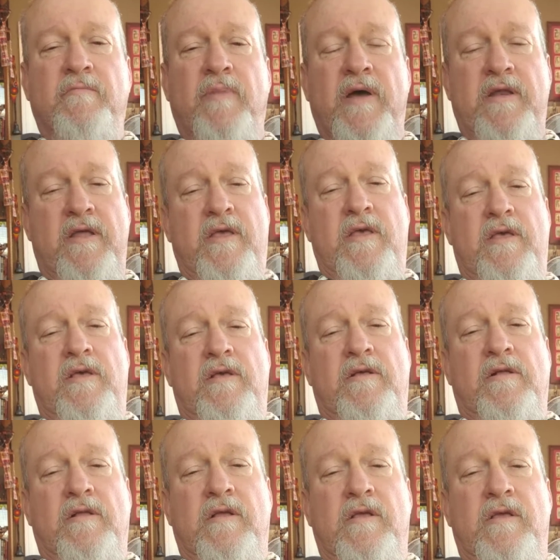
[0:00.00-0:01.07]
But
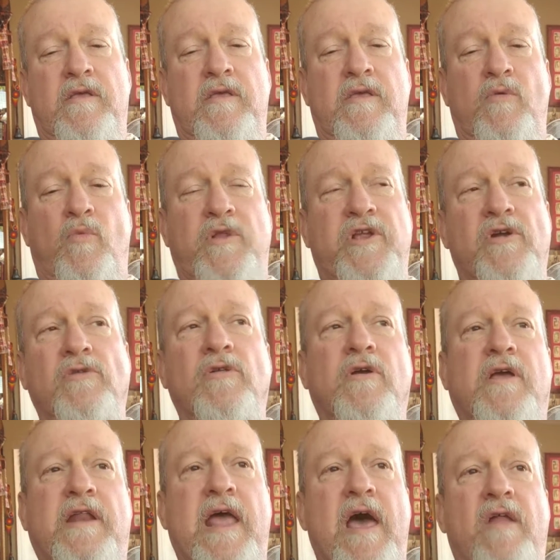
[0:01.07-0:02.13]
when you're
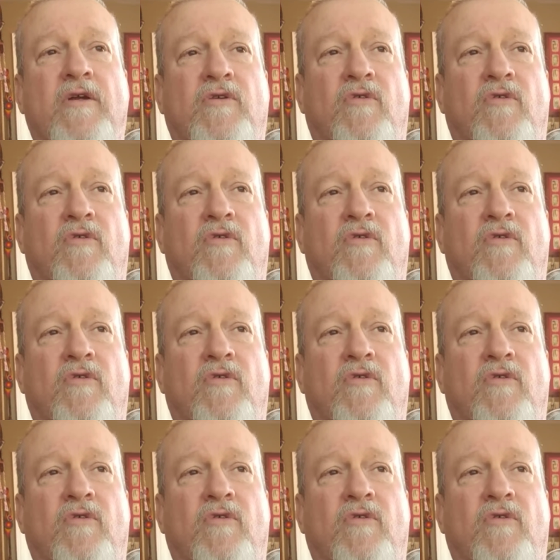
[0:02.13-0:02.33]
looking out